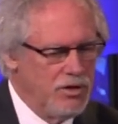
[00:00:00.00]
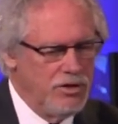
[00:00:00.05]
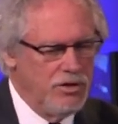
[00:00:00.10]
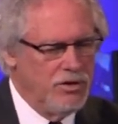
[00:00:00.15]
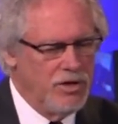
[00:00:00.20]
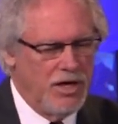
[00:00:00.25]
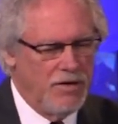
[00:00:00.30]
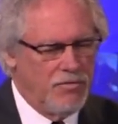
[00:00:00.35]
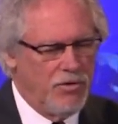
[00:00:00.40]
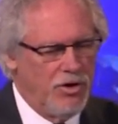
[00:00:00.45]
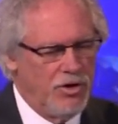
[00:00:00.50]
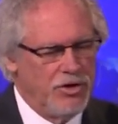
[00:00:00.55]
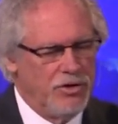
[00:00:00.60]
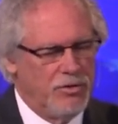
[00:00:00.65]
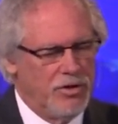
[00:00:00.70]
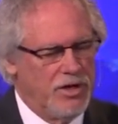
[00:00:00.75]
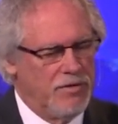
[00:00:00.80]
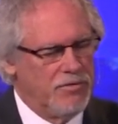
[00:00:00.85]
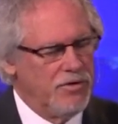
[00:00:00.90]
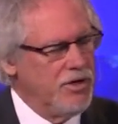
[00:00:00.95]
you have all
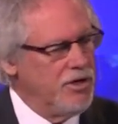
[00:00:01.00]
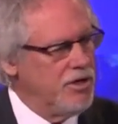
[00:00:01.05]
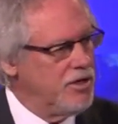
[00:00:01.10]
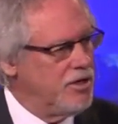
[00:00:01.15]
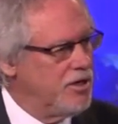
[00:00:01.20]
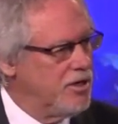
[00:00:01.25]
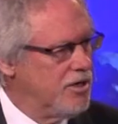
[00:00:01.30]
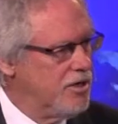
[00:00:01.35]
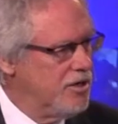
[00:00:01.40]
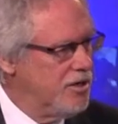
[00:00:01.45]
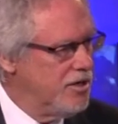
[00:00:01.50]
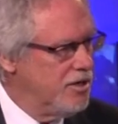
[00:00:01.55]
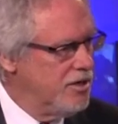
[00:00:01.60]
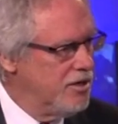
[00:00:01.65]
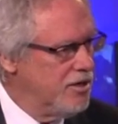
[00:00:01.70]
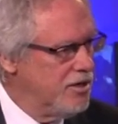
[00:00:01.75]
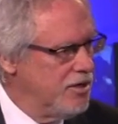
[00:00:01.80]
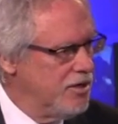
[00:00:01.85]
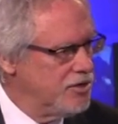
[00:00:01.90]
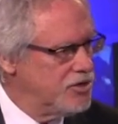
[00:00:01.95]
you'll ever need.
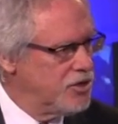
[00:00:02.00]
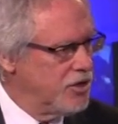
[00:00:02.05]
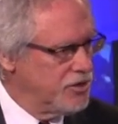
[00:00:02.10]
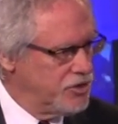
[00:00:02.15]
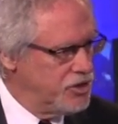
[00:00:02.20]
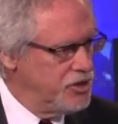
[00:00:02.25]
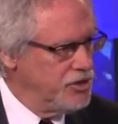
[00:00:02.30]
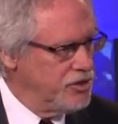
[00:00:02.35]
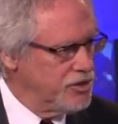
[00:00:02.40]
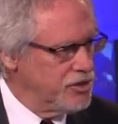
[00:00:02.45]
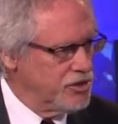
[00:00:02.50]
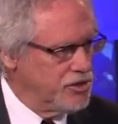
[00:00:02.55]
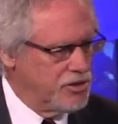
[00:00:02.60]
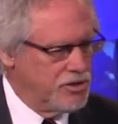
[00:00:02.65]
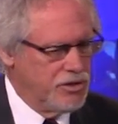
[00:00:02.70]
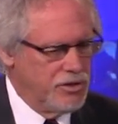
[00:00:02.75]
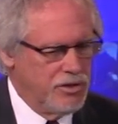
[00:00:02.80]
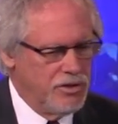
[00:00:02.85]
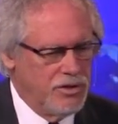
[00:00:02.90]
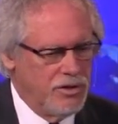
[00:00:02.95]
It's all
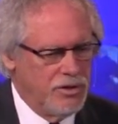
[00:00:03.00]
Jesus.